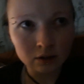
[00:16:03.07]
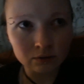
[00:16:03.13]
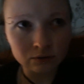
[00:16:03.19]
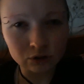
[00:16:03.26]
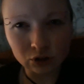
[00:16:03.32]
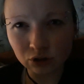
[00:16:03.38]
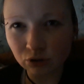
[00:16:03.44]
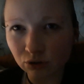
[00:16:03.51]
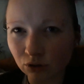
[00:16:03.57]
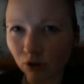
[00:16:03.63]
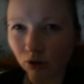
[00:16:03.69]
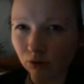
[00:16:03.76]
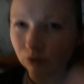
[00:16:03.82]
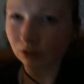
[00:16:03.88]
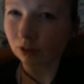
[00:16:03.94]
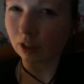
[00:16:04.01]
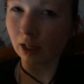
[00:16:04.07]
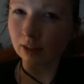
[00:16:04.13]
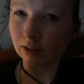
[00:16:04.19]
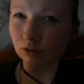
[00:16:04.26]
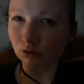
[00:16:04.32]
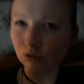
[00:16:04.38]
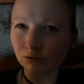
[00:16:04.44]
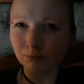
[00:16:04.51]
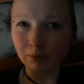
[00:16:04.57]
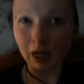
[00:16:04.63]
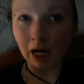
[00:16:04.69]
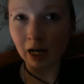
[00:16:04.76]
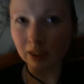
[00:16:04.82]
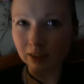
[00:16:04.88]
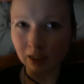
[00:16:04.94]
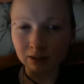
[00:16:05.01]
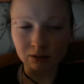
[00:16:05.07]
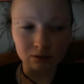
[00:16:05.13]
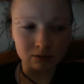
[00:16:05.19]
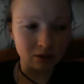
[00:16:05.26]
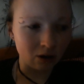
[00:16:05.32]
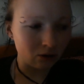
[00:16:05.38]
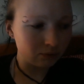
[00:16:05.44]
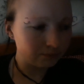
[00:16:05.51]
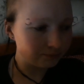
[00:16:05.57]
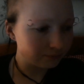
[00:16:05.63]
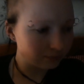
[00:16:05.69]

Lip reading: Which, is kind of good, bad, I don't know.